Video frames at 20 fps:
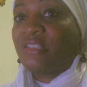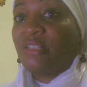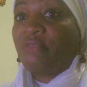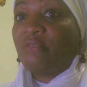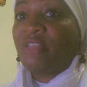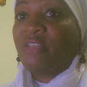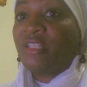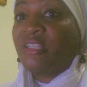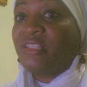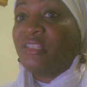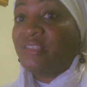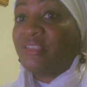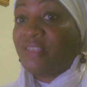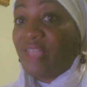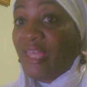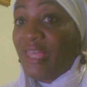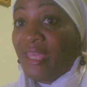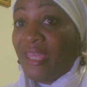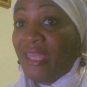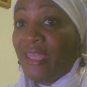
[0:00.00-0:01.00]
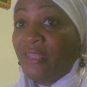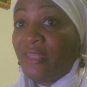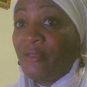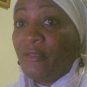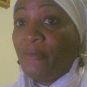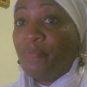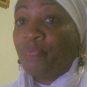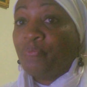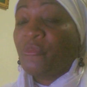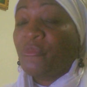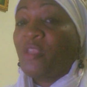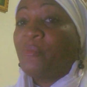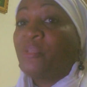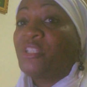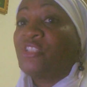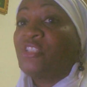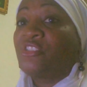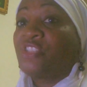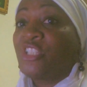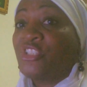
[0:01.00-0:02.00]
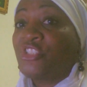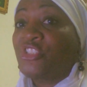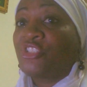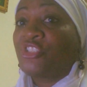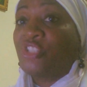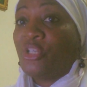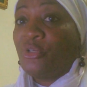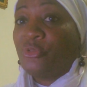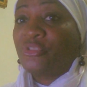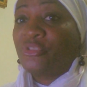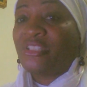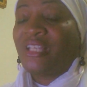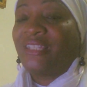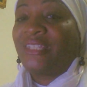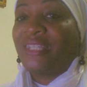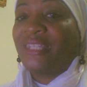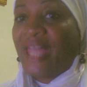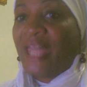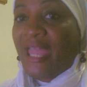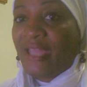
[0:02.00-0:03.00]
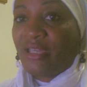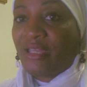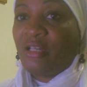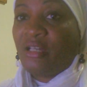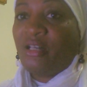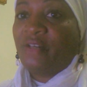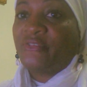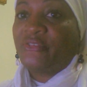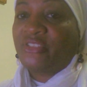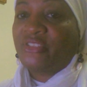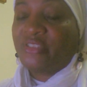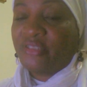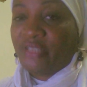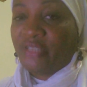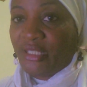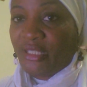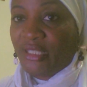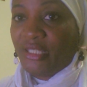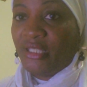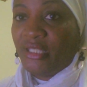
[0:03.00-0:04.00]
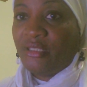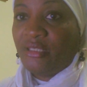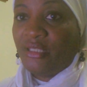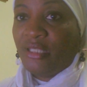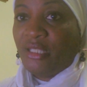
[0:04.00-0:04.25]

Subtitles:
really sad, but it just shows a lack of studying.